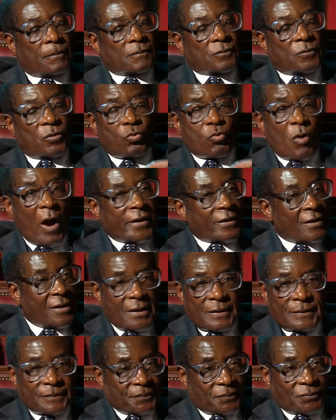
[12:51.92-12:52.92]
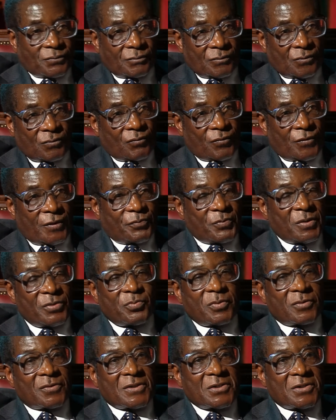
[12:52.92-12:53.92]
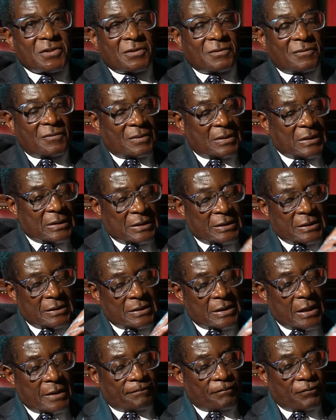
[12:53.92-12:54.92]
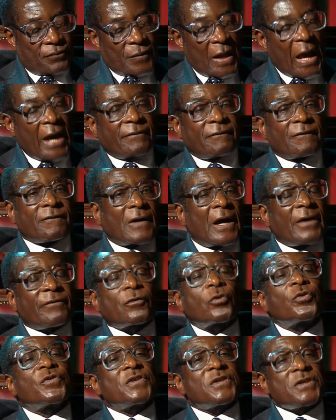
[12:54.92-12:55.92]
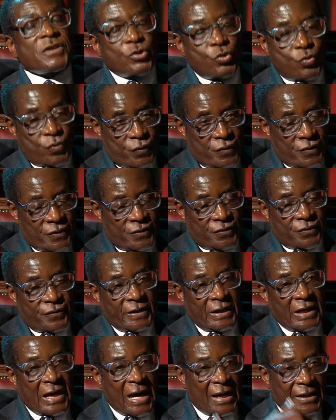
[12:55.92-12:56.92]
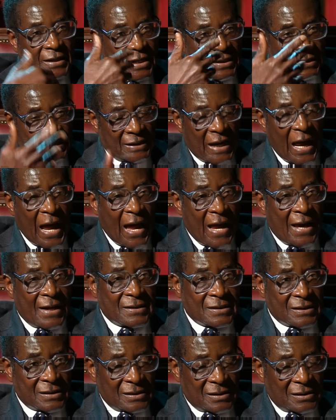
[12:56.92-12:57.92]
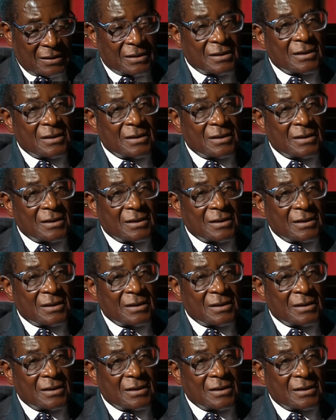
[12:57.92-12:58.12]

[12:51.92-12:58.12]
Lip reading: one, the people have continued to regard us as